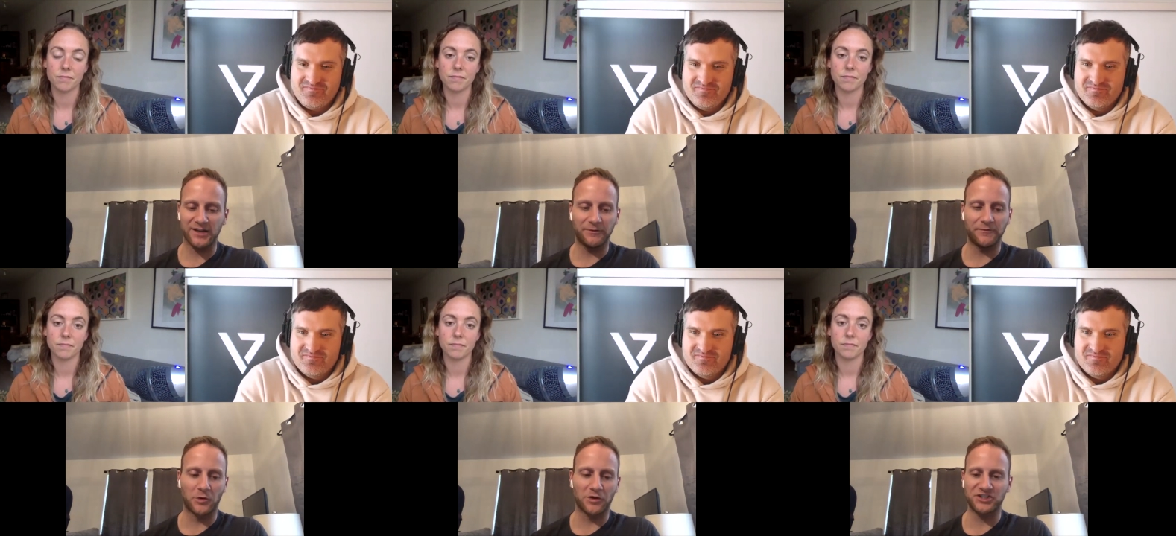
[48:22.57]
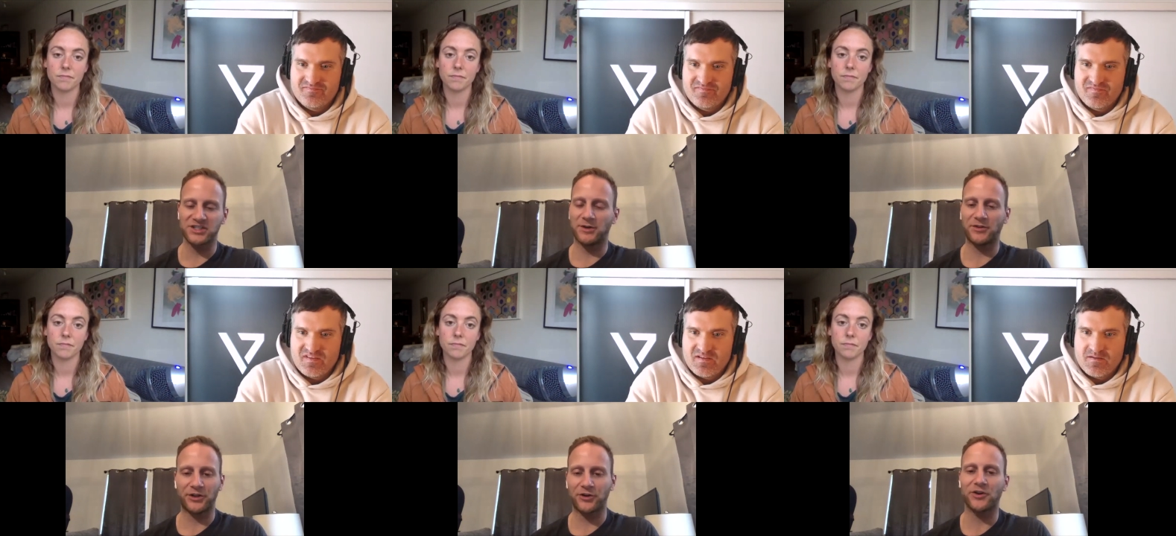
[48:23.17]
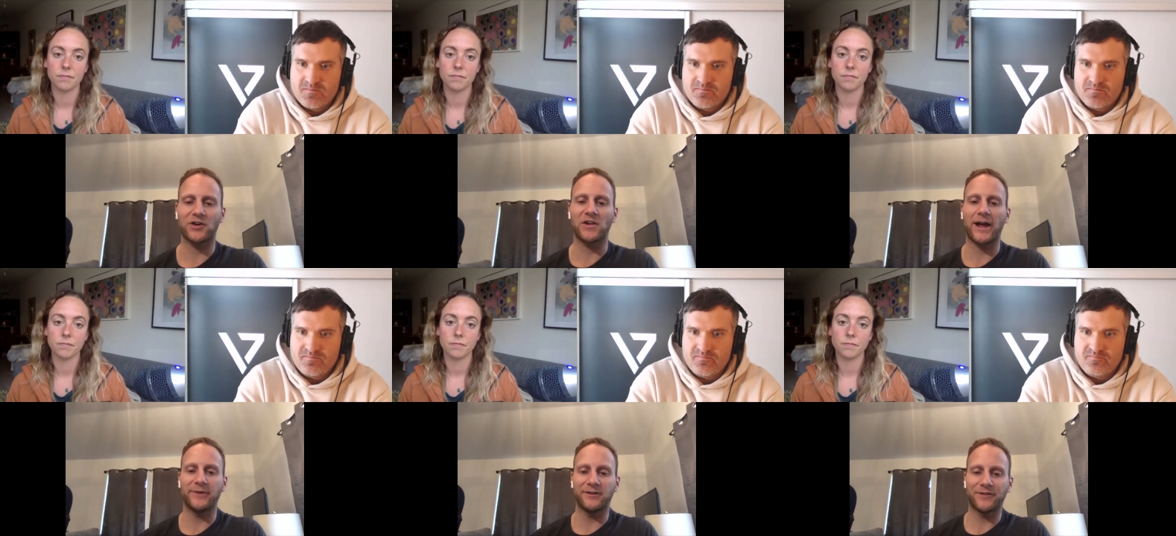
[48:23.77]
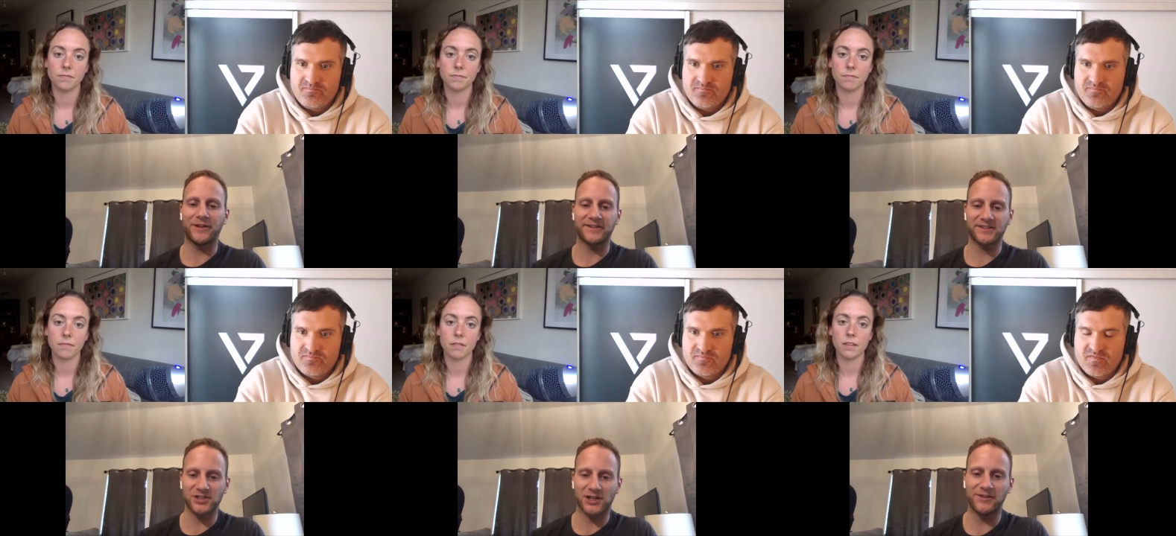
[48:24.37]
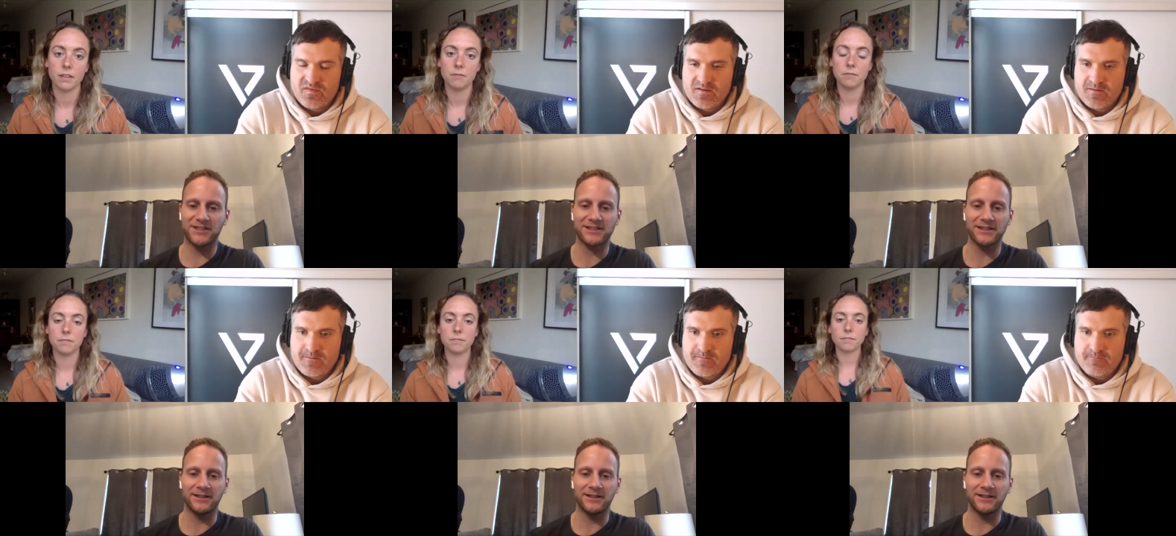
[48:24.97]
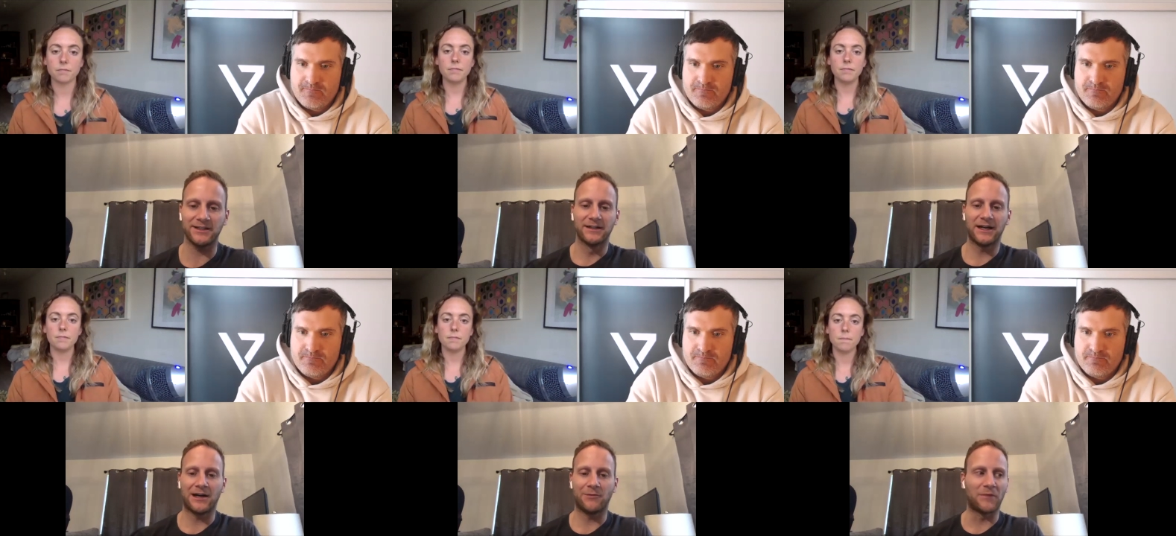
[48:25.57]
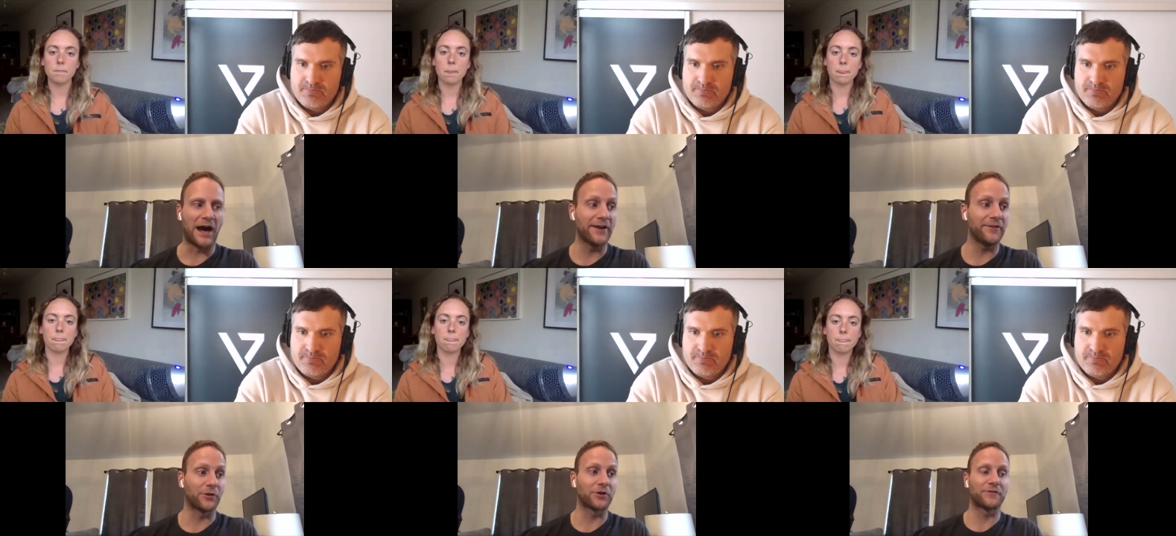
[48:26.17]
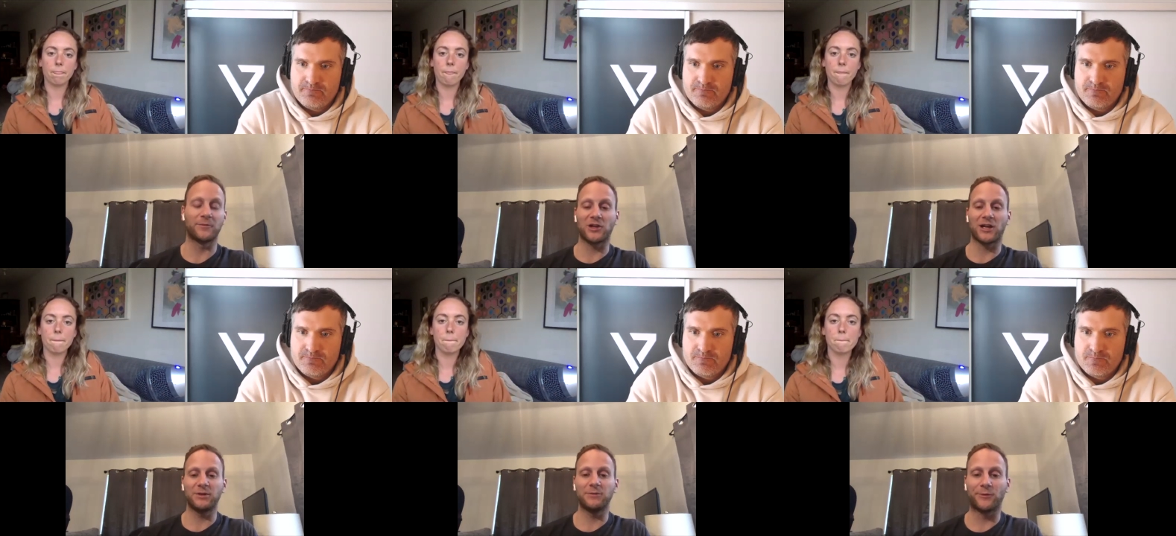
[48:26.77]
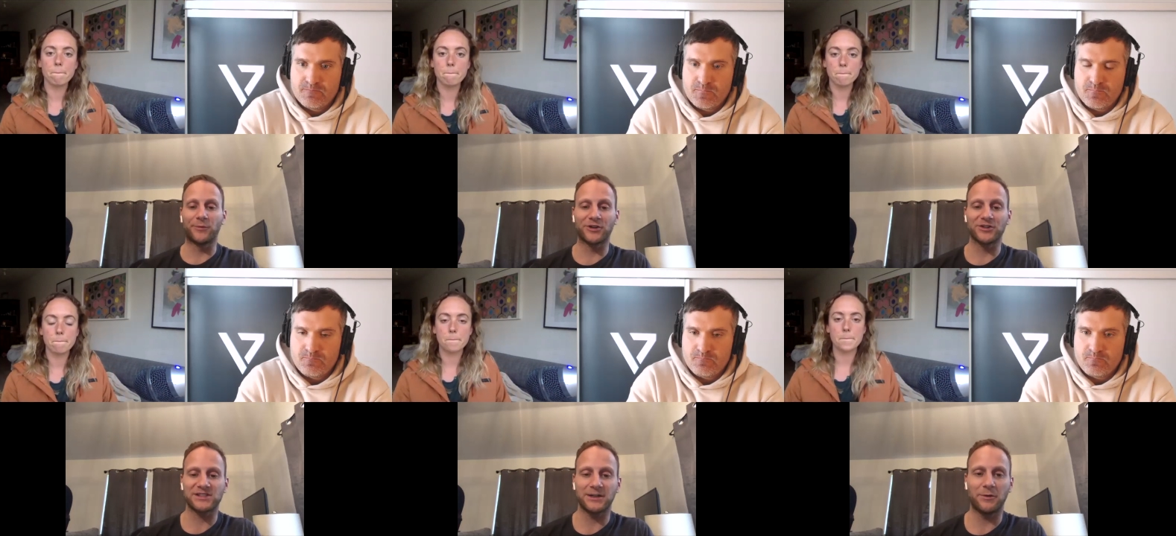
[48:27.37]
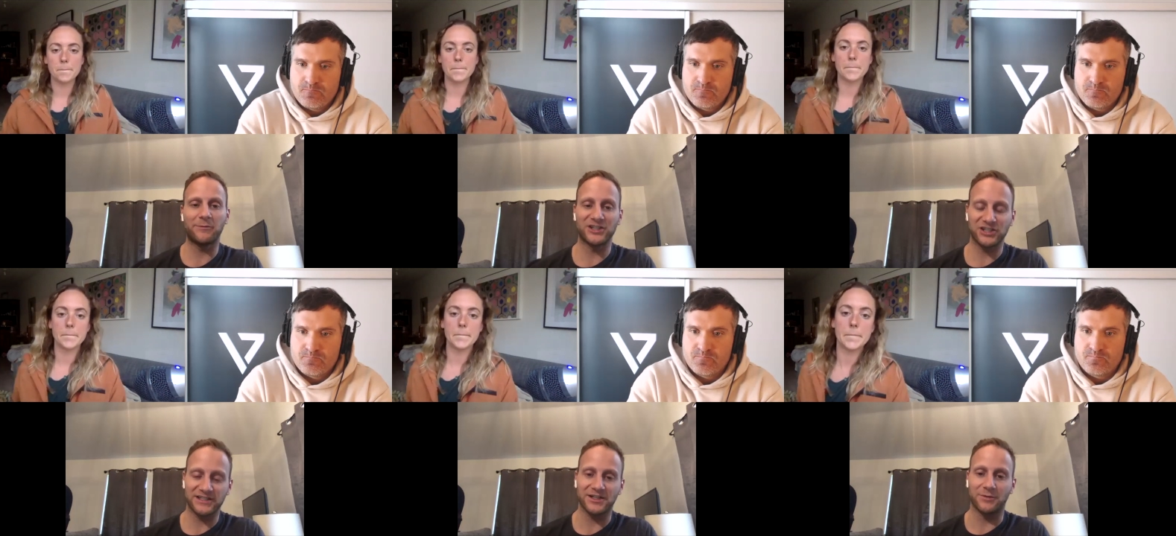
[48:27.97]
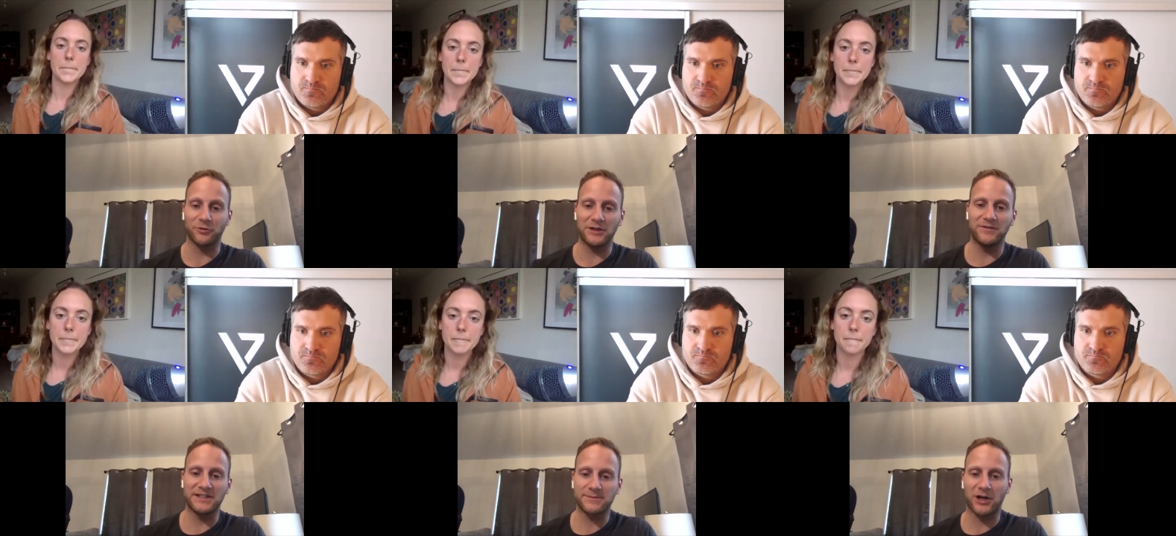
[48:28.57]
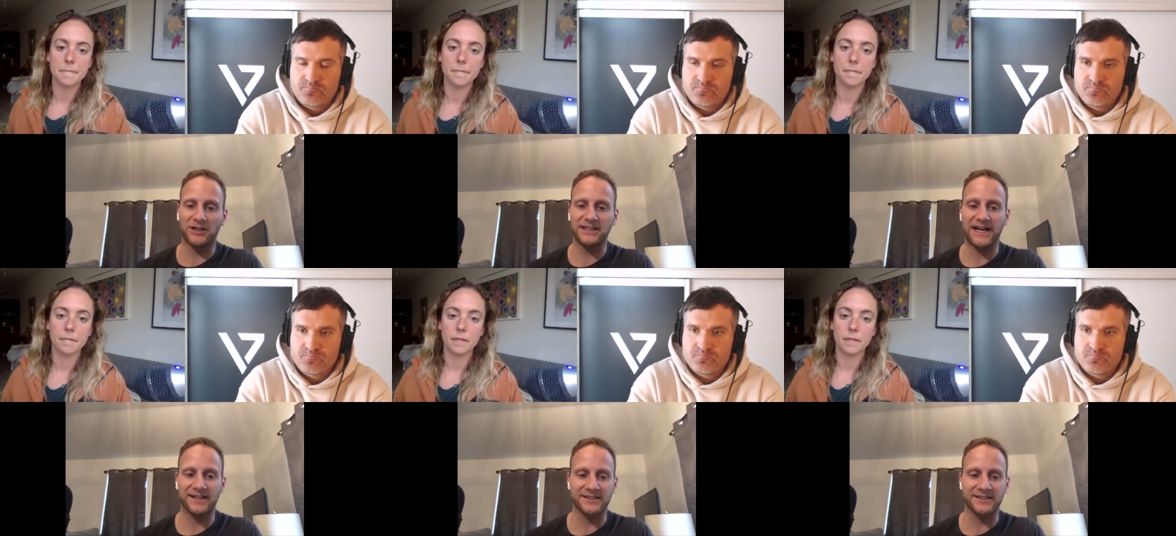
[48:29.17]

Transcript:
Speaker 1: before, just about the current climate of things, because obviously um, I've heard from a lot of people personally. We mentioned this on a previous podcast.